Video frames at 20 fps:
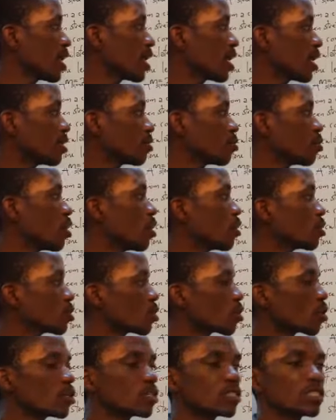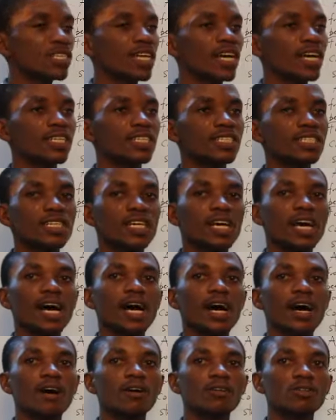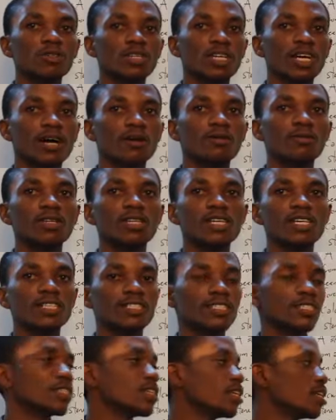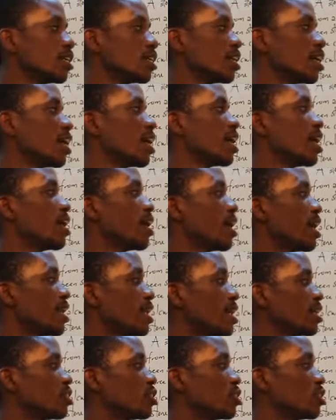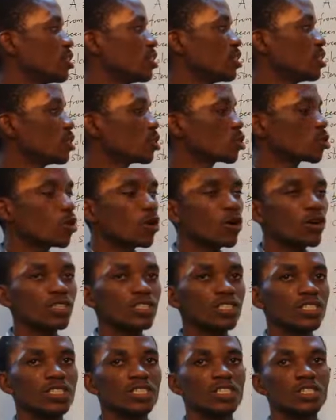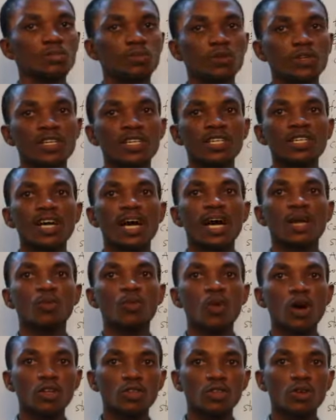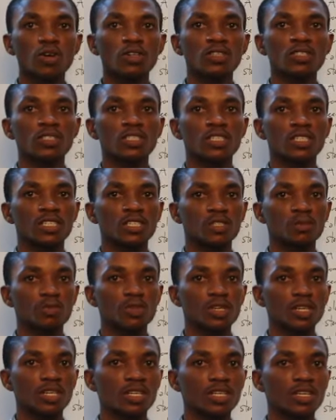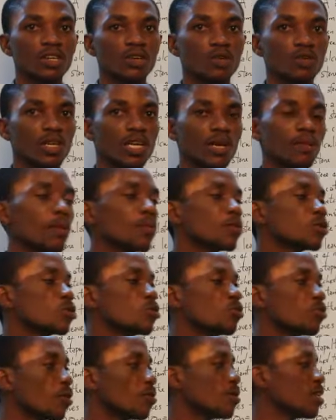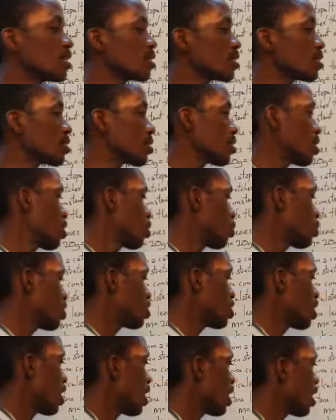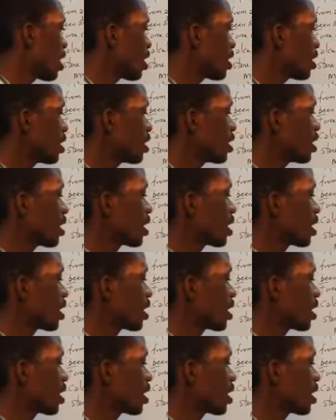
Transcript: And we also considered how to calculate energy stored in a spring and work done in a spring. We came up with two formulas, which are